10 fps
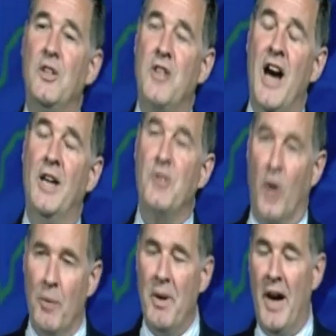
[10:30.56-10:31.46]
China's
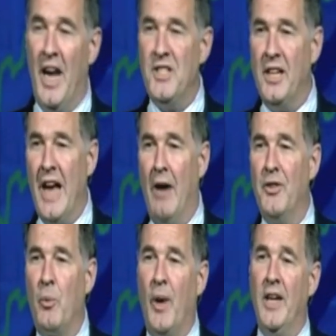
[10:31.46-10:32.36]
urbanizing now
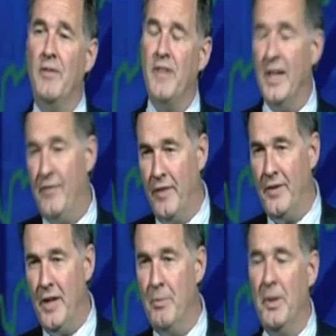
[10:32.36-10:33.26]
at the rate of 10 to
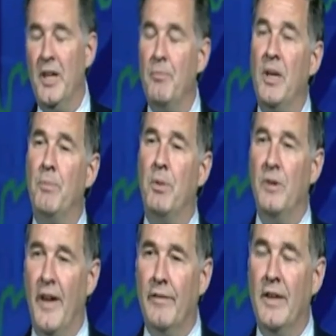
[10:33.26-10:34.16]
15 billion
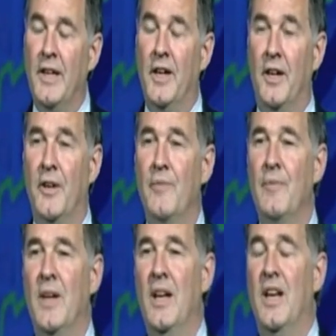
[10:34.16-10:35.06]
people every year.
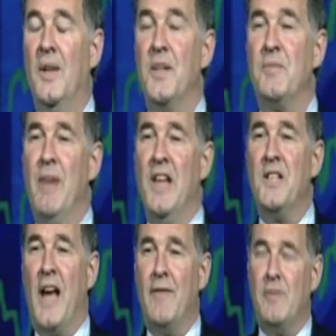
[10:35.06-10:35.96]
This
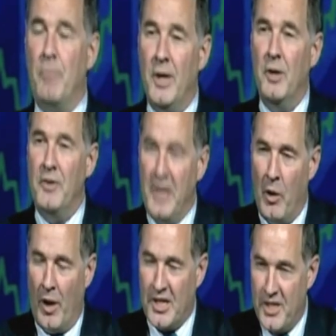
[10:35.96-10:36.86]
means they have to build New
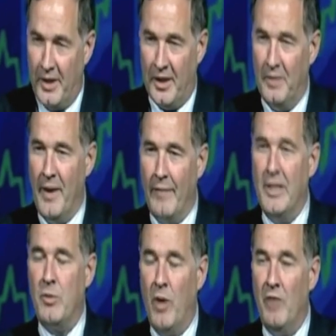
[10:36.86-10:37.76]
York City
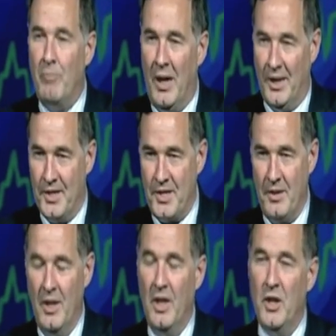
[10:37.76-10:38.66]
every 12
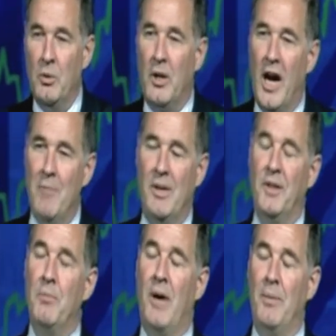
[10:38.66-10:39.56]
months to
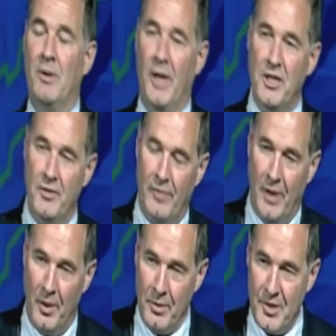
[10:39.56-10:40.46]
accommodate the population
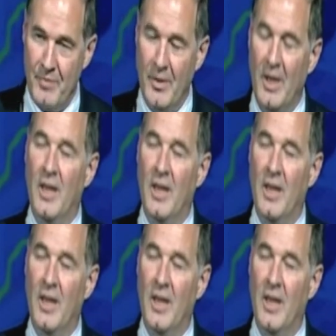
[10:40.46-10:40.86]
flows.